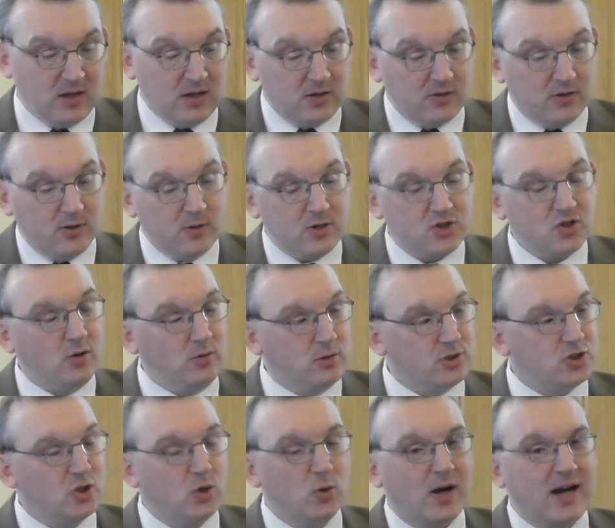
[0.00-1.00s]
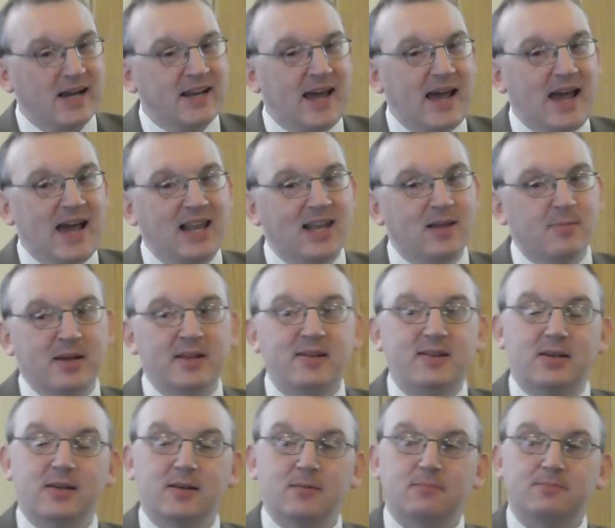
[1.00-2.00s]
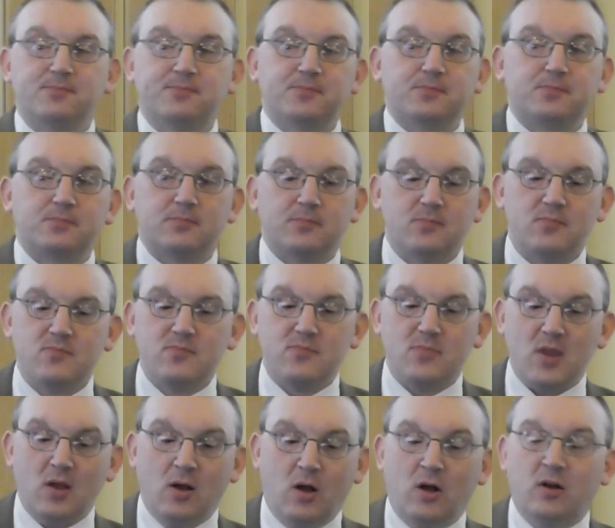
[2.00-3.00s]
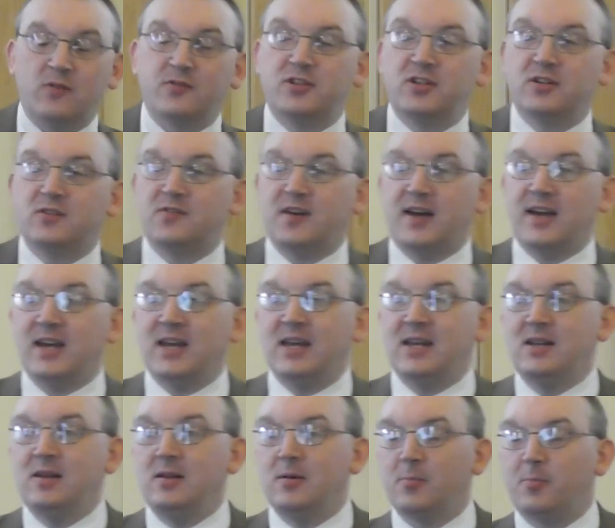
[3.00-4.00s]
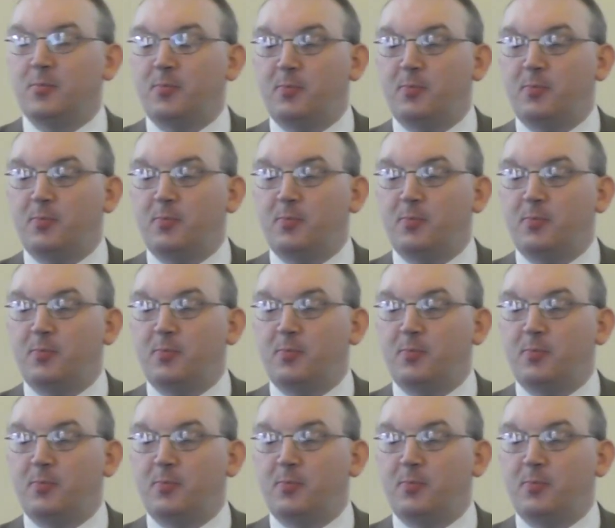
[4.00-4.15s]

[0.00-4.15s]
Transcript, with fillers: There is also an element of divine